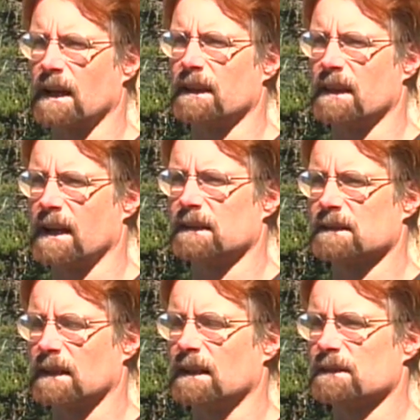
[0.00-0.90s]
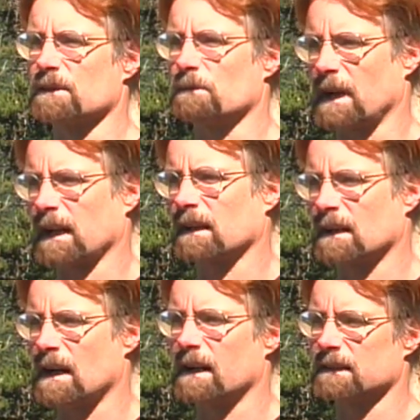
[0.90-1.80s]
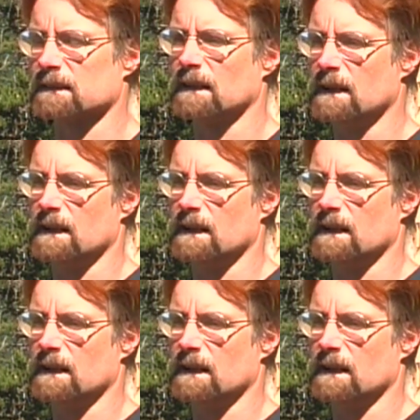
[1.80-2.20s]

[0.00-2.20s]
and that uh, to recognize